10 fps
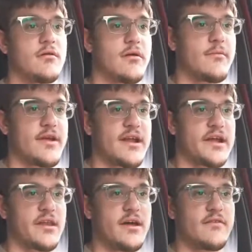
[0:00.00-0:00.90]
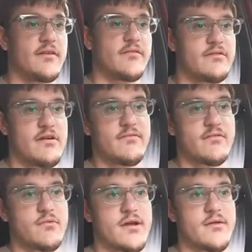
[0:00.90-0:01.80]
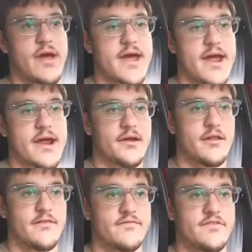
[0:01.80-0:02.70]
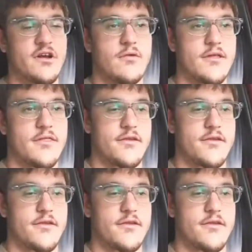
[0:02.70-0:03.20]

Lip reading: I mean, I'd love, if you ever went back, I'd love to go with you.